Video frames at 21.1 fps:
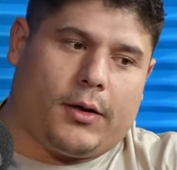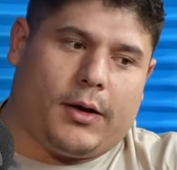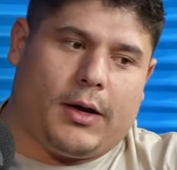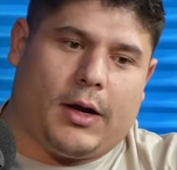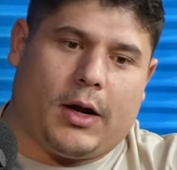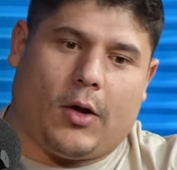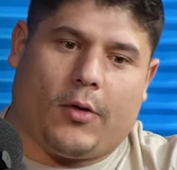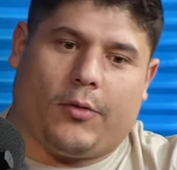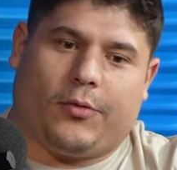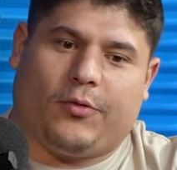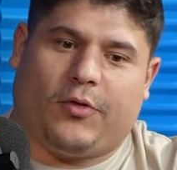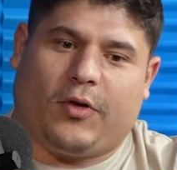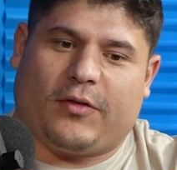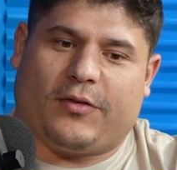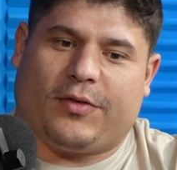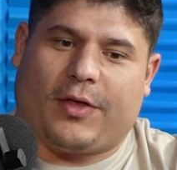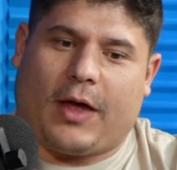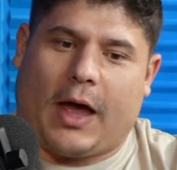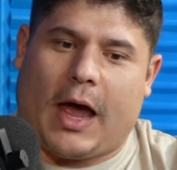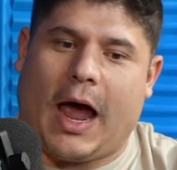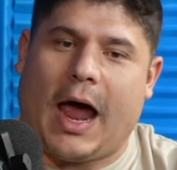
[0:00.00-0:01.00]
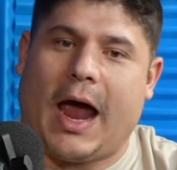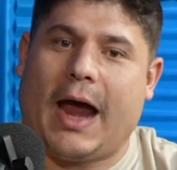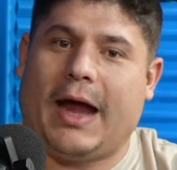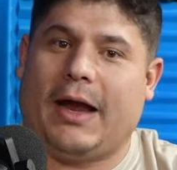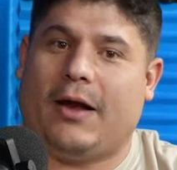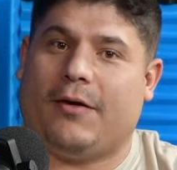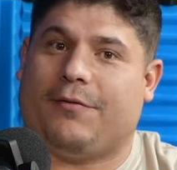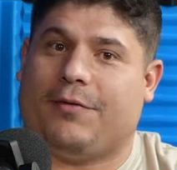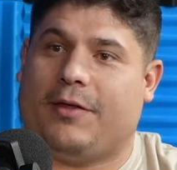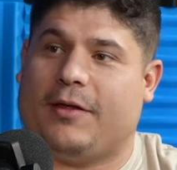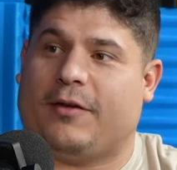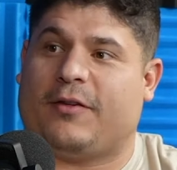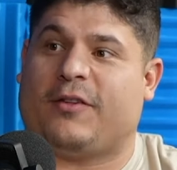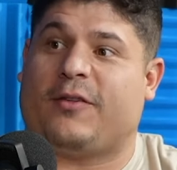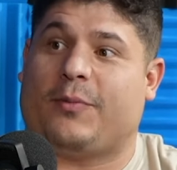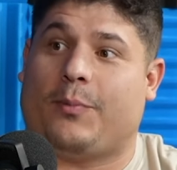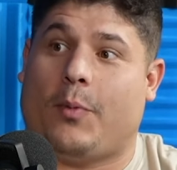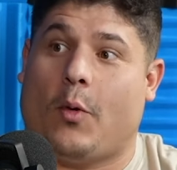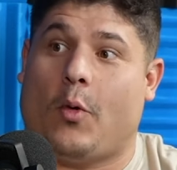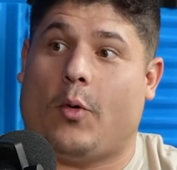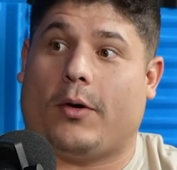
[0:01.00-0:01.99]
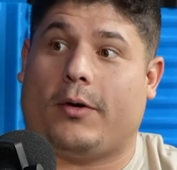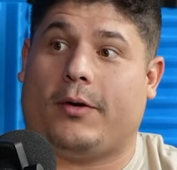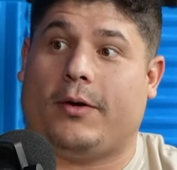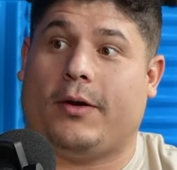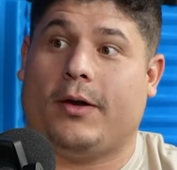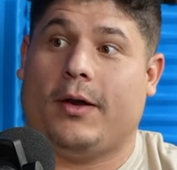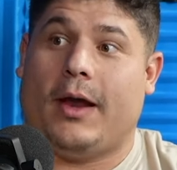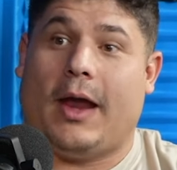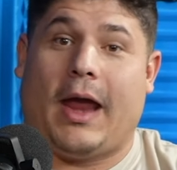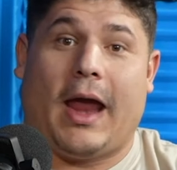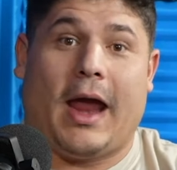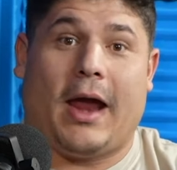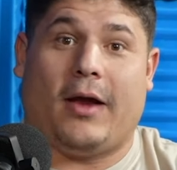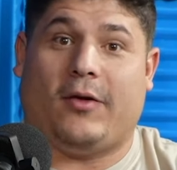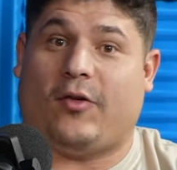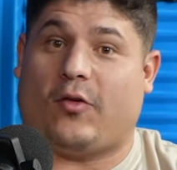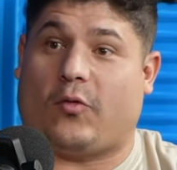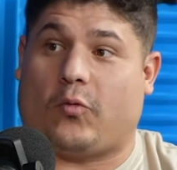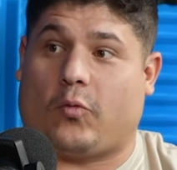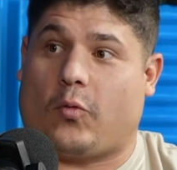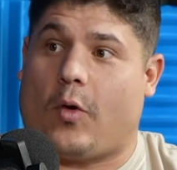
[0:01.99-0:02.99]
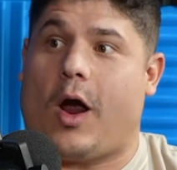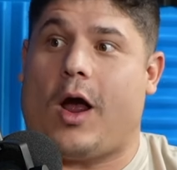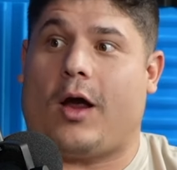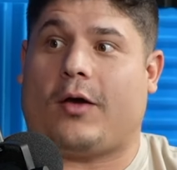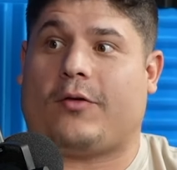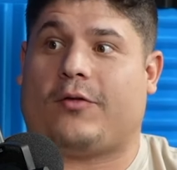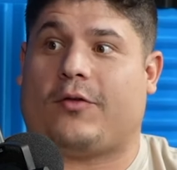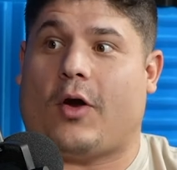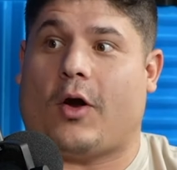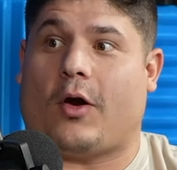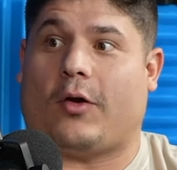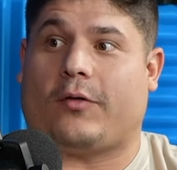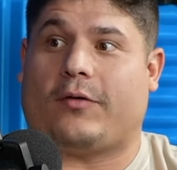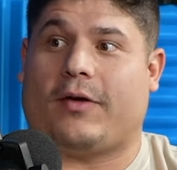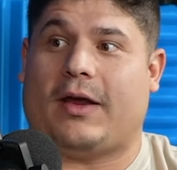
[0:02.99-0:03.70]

you know, just the height of this sport and just rock stars,